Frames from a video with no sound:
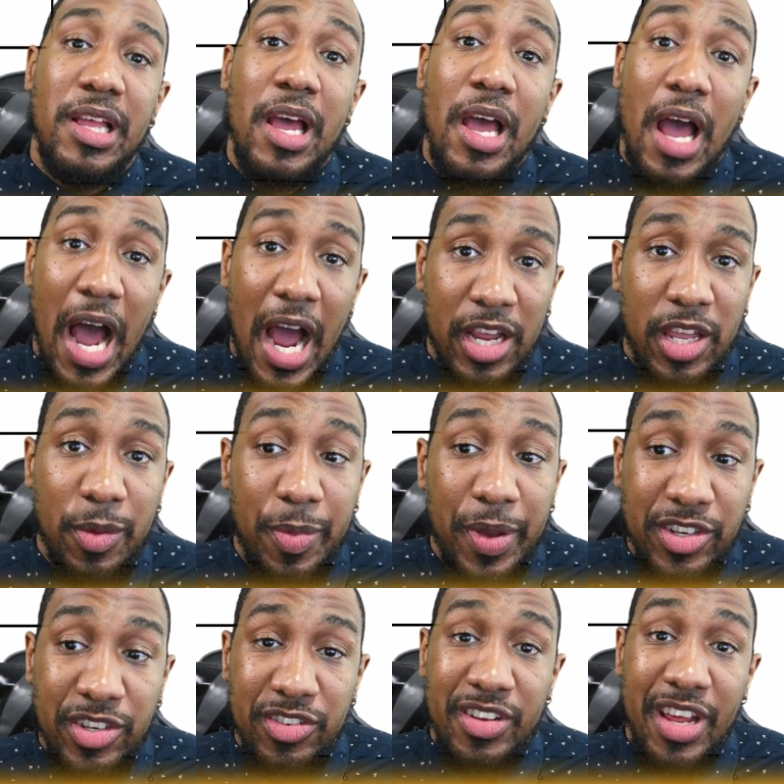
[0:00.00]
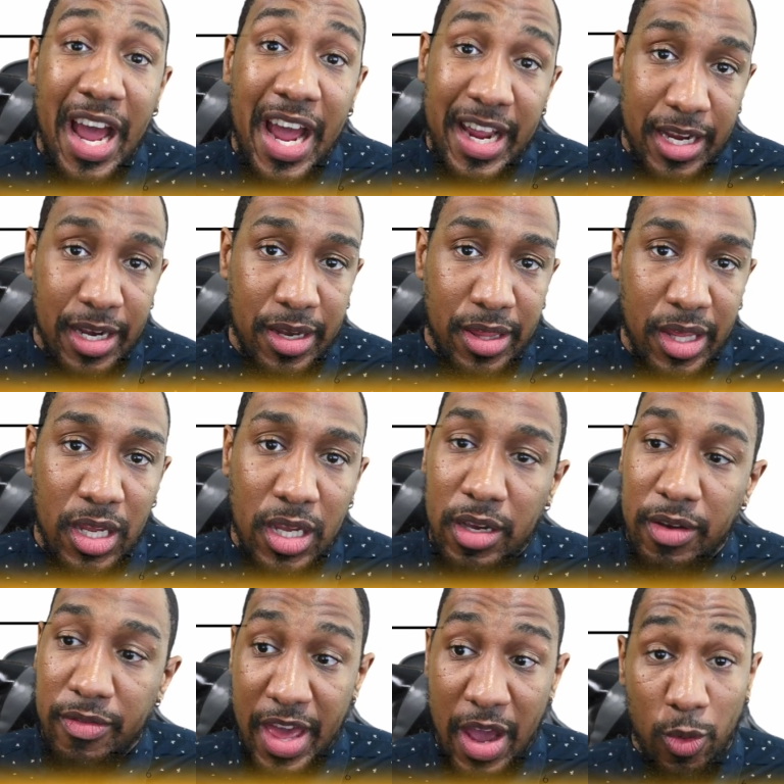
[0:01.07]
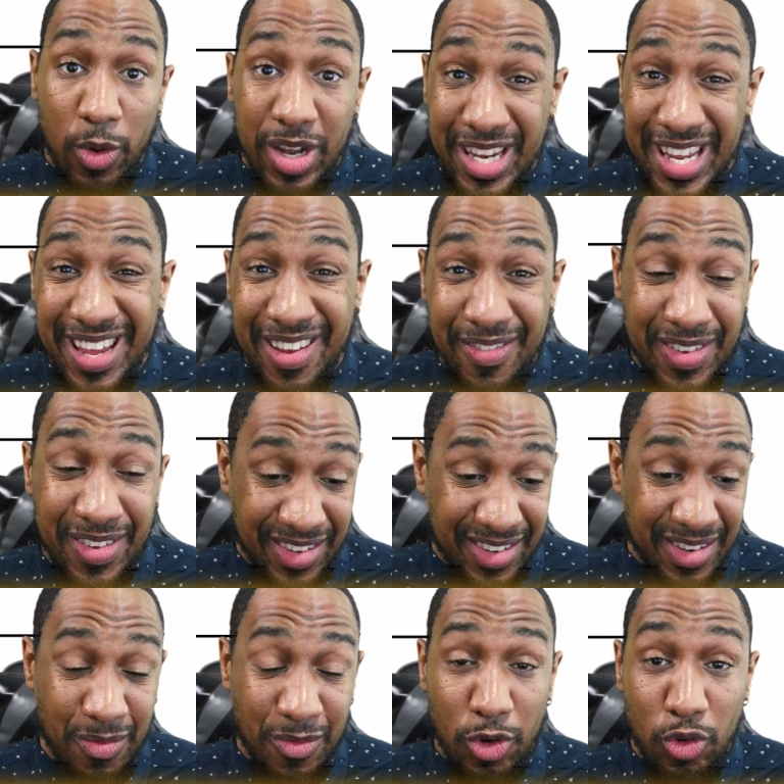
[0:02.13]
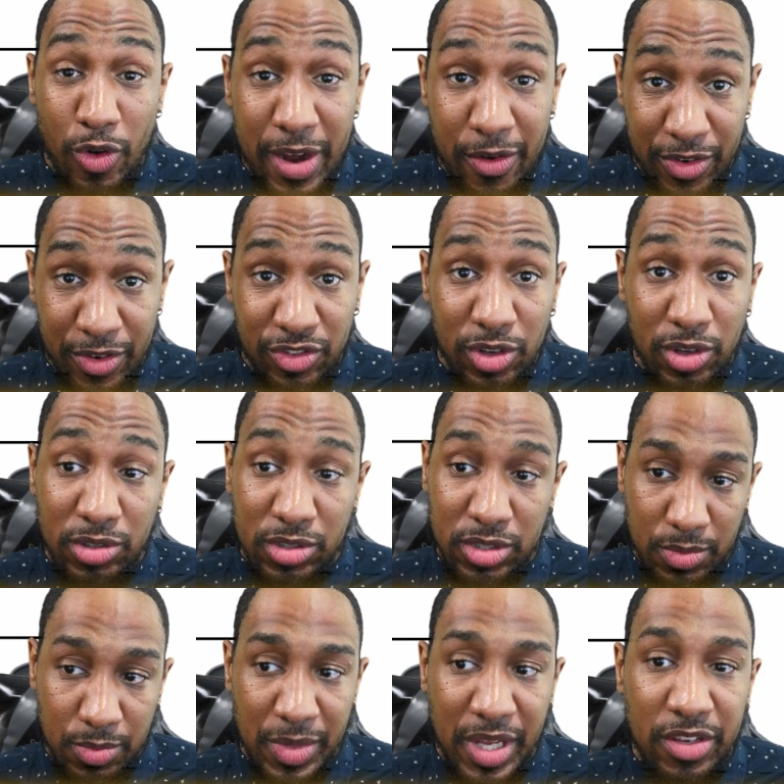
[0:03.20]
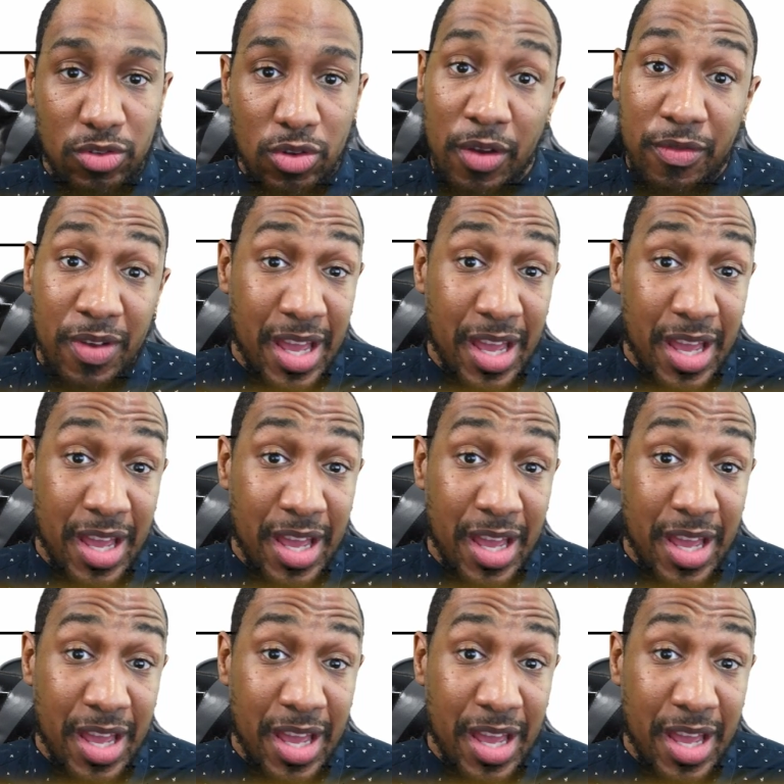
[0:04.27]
occupations I could think of that would give some great results based off